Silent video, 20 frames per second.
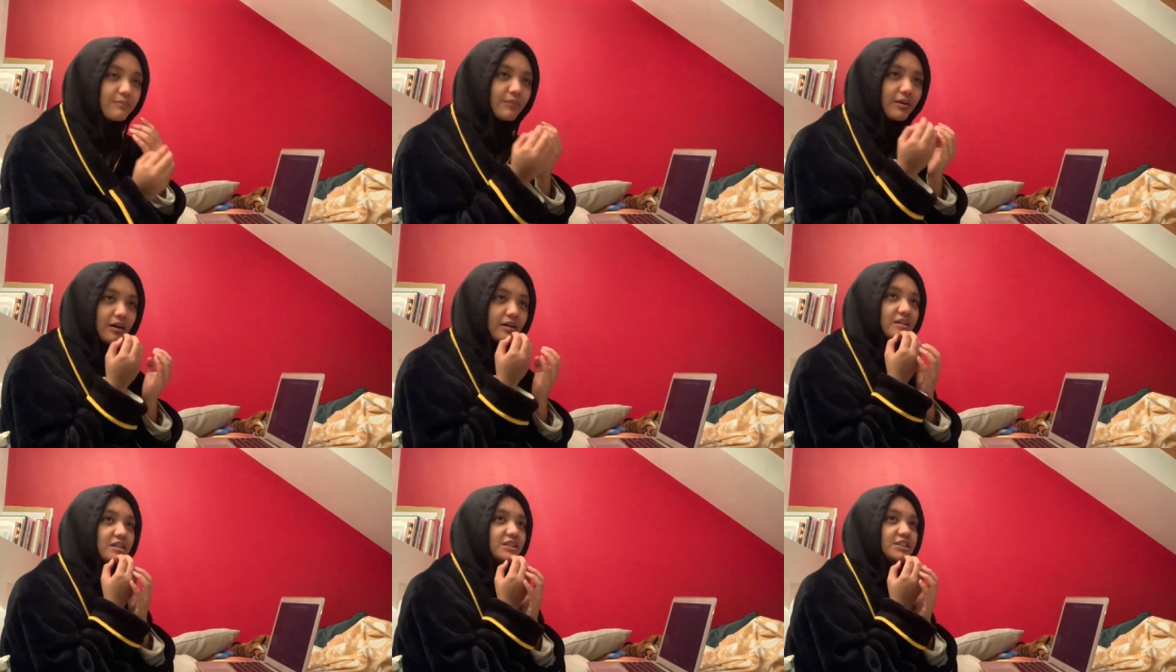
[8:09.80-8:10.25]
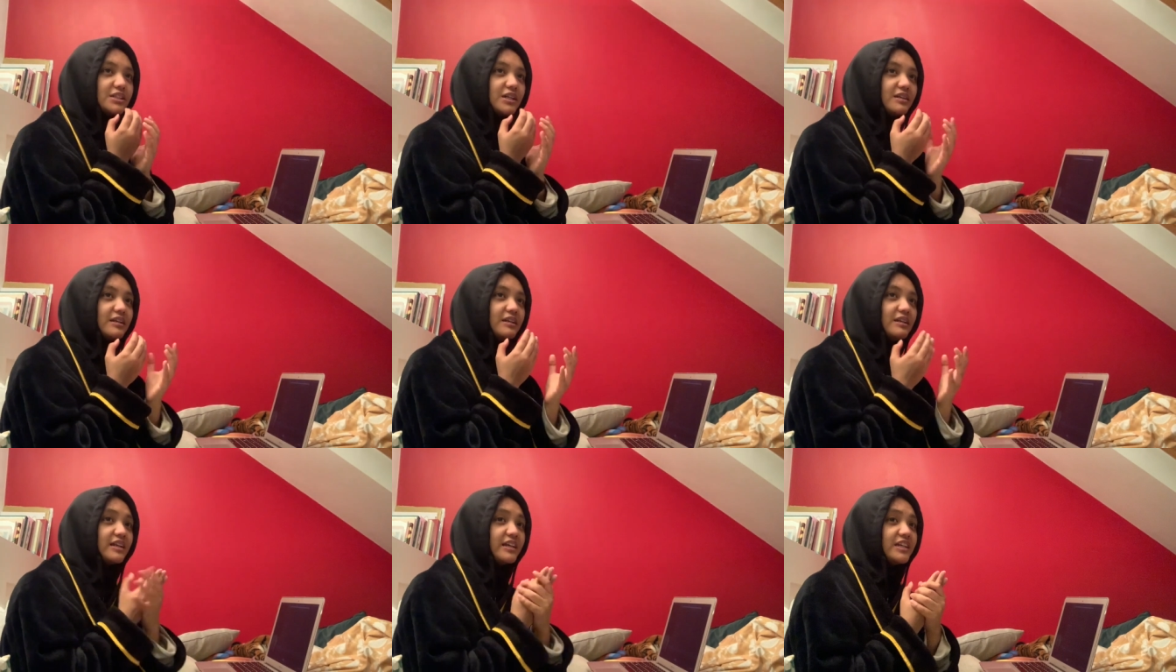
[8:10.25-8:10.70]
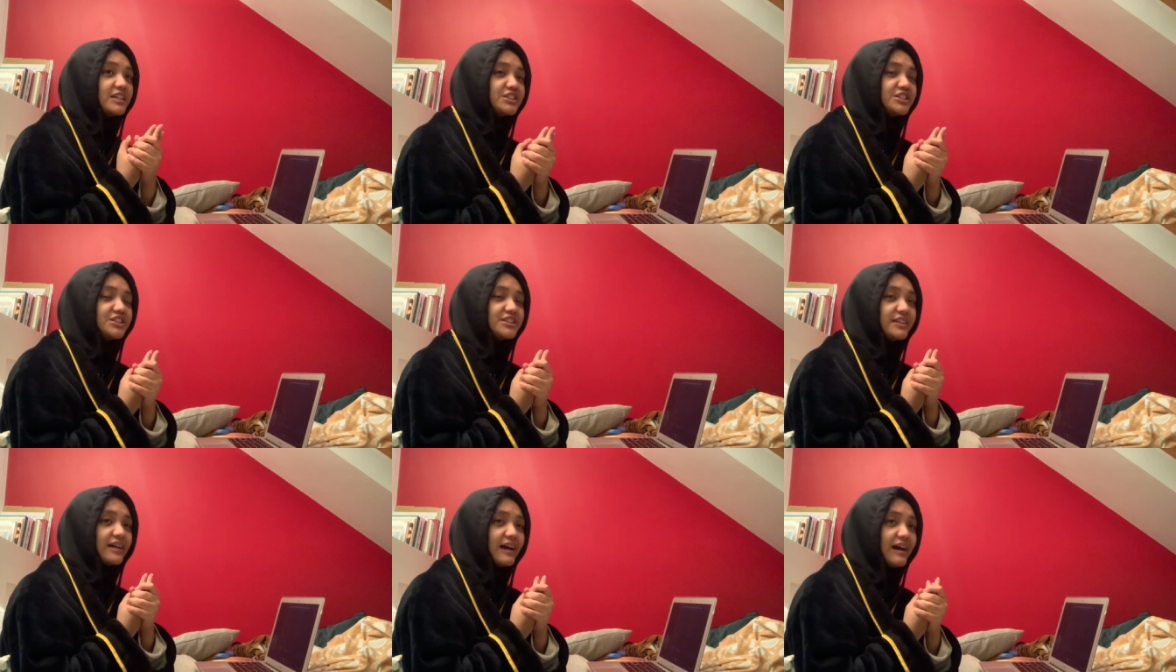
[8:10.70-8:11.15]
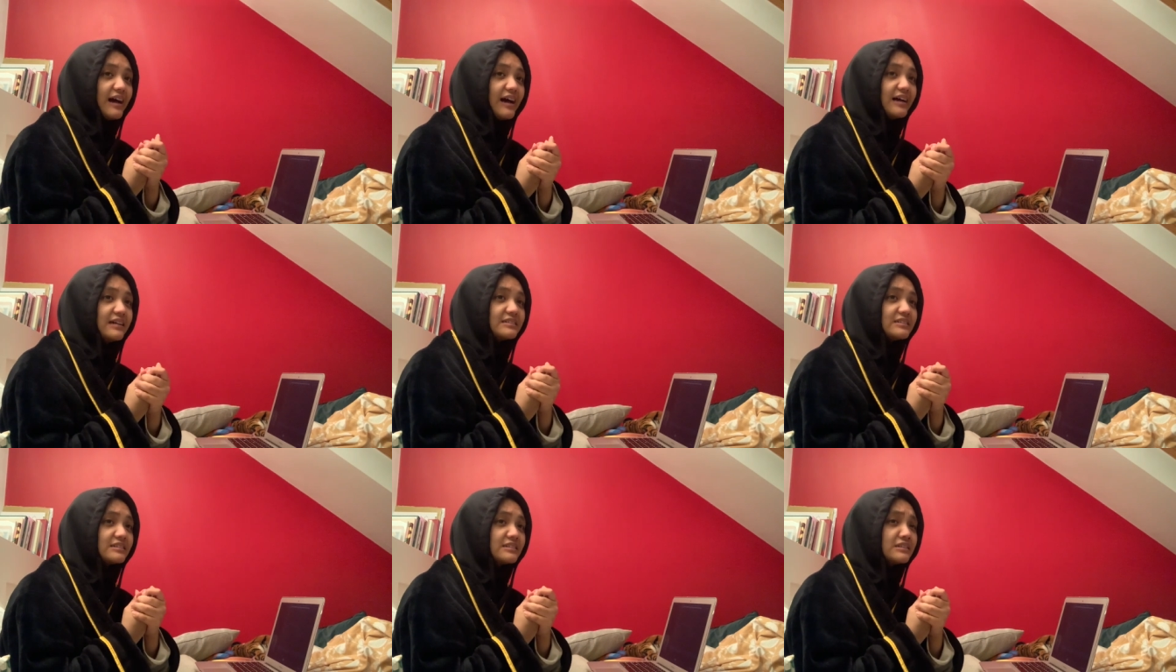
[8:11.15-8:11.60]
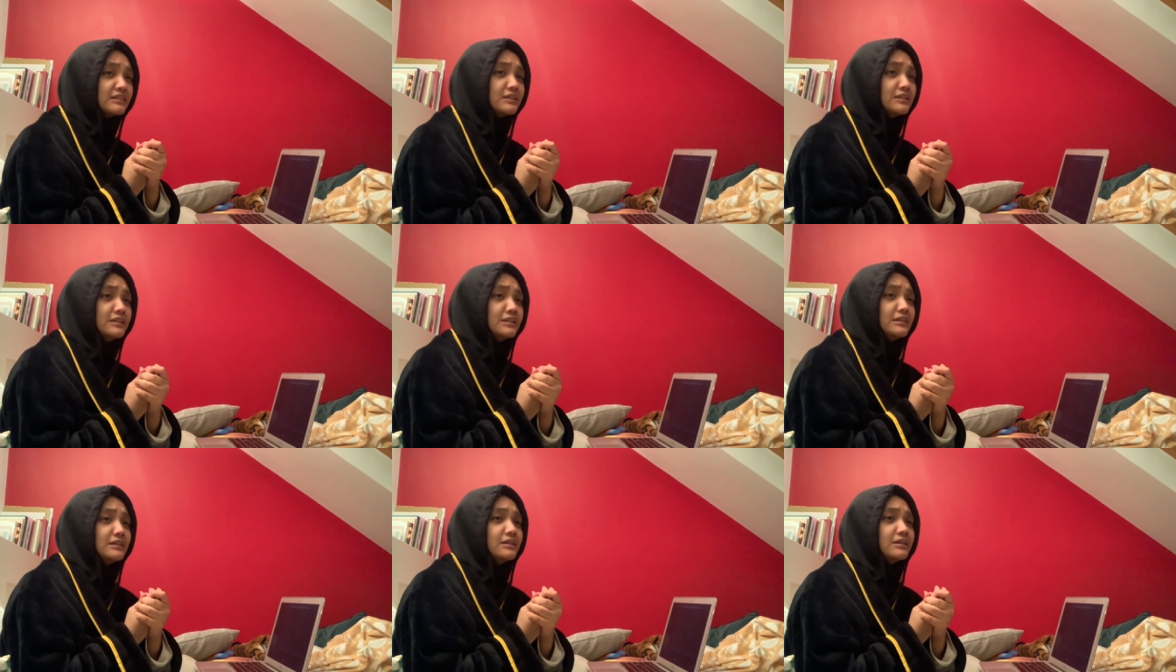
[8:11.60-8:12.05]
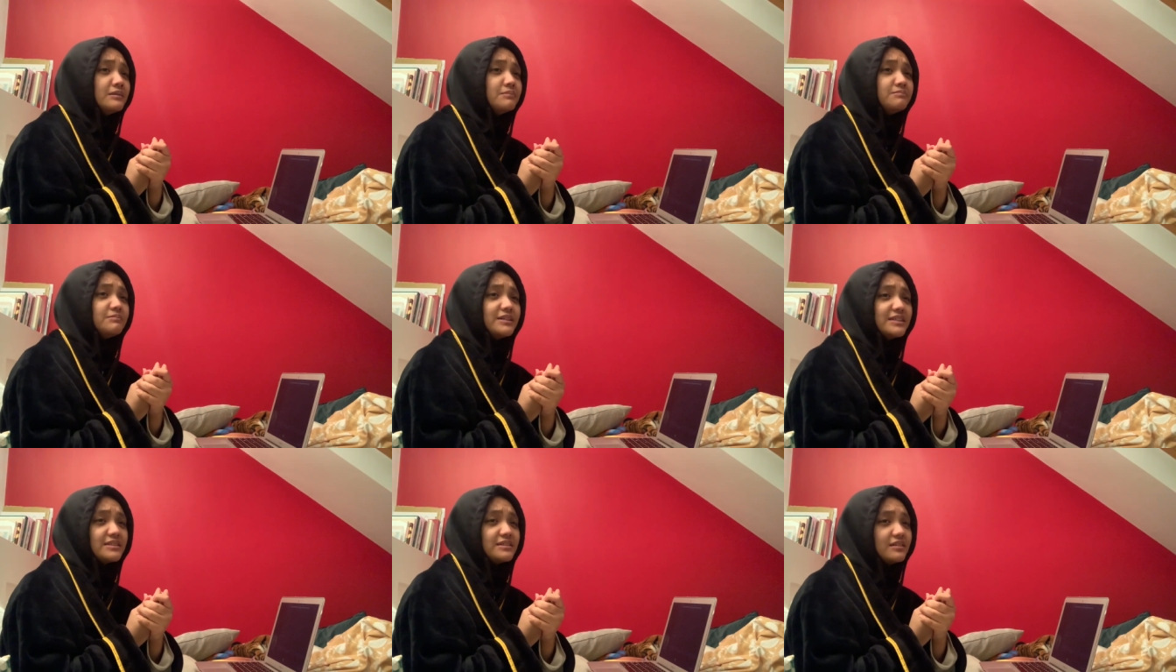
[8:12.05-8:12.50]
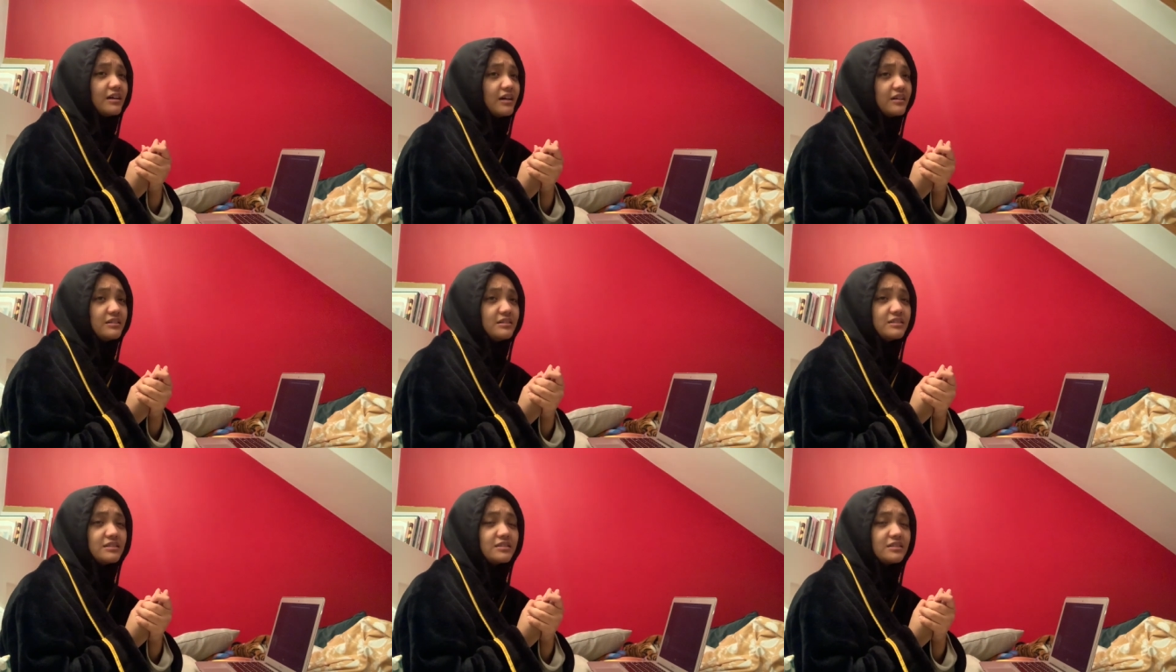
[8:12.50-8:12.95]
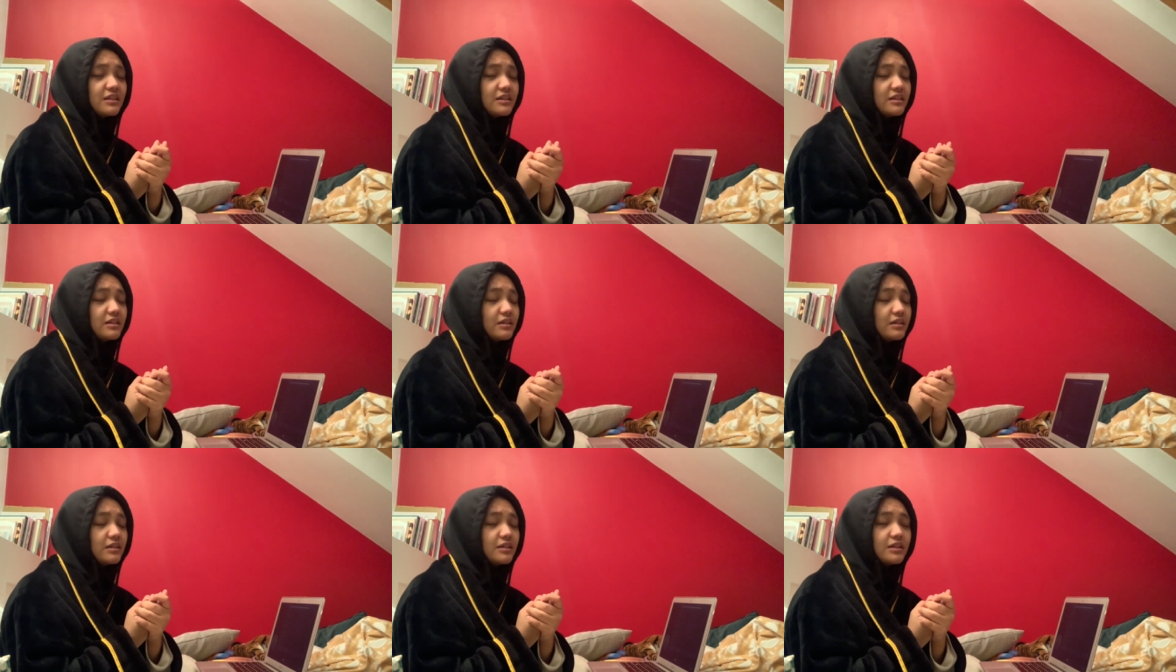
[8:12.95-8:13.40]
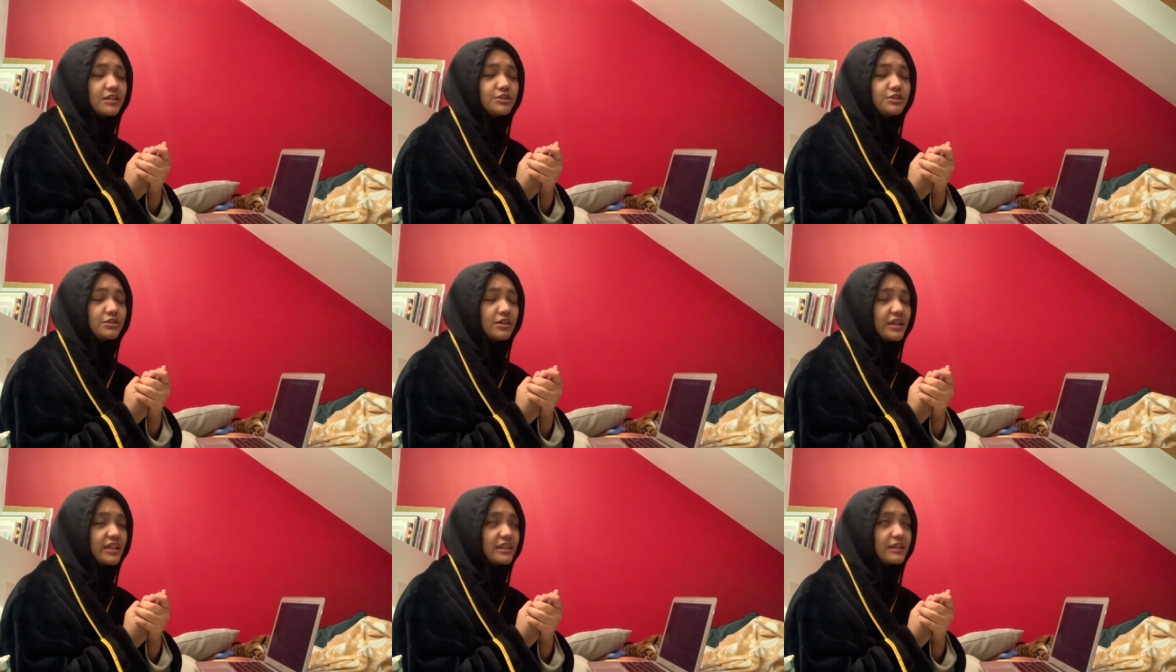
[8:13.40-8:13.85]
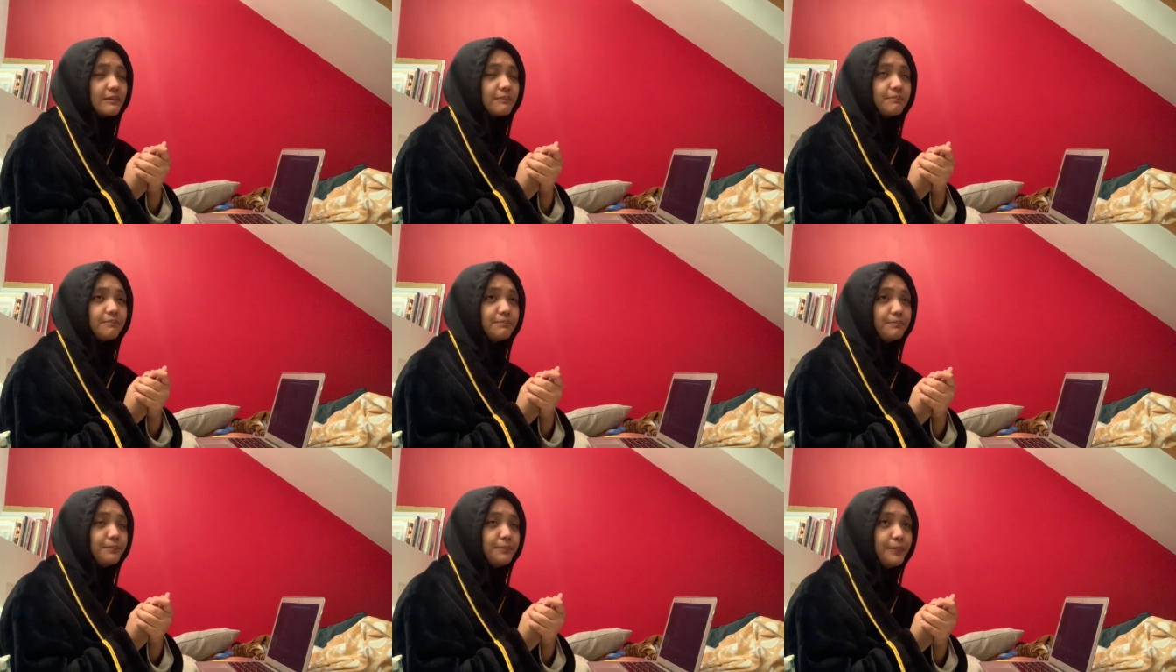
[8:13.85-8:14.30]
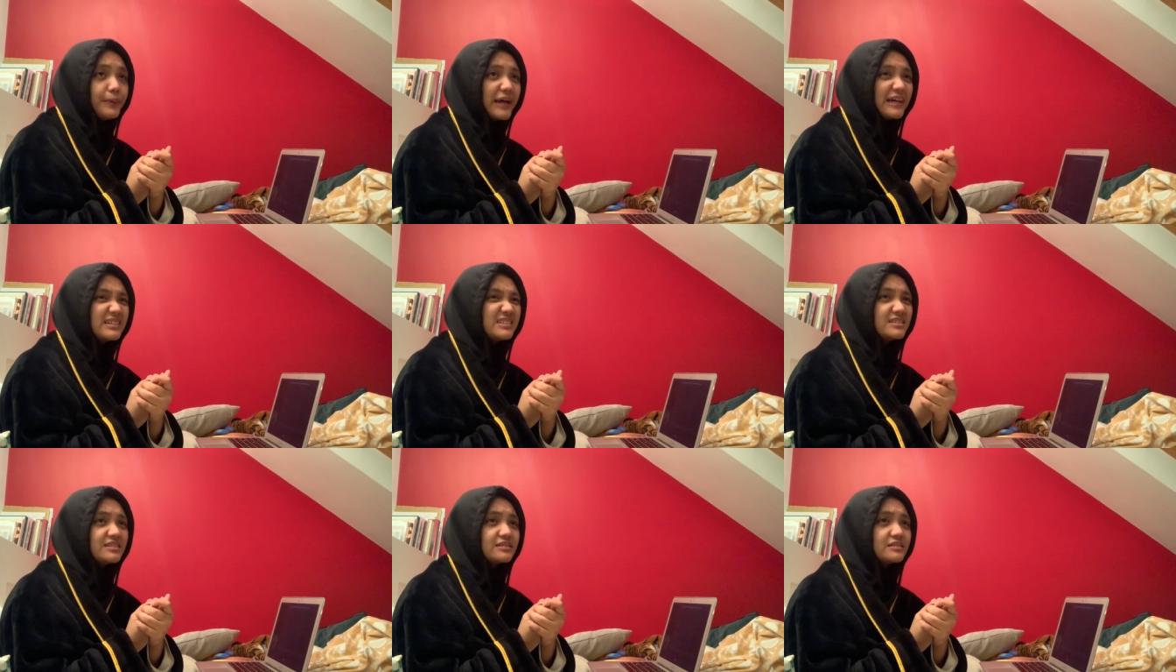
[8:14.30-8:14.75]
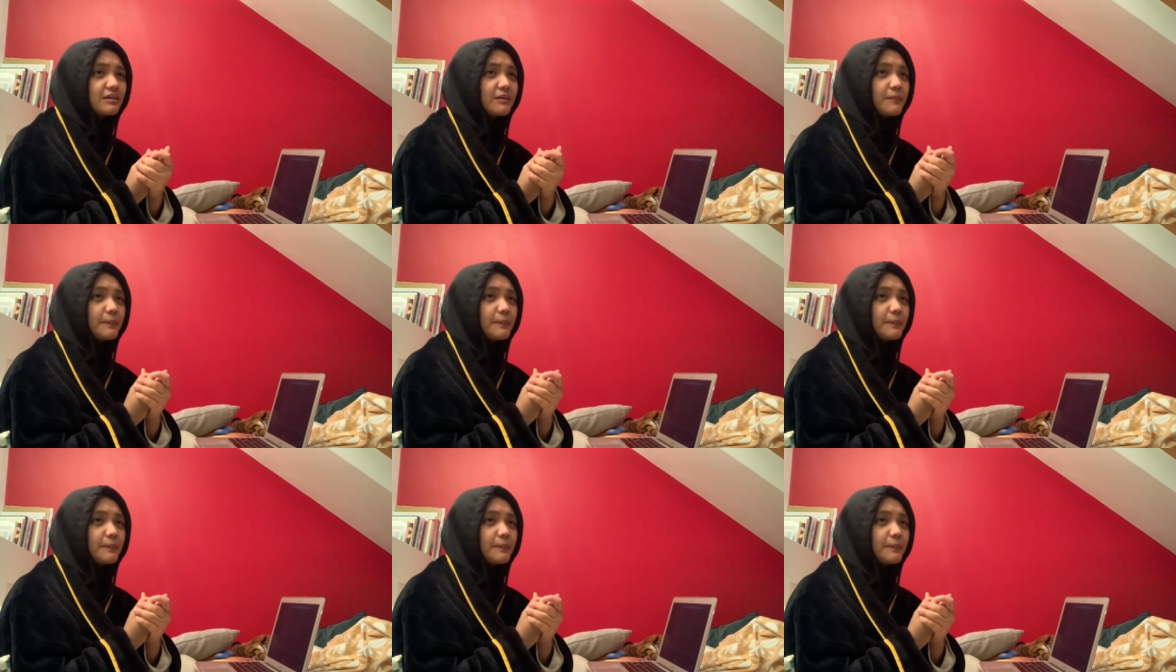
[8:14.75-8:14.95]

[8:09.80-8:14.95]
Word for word: but lashana lynch as miss honey is literally the best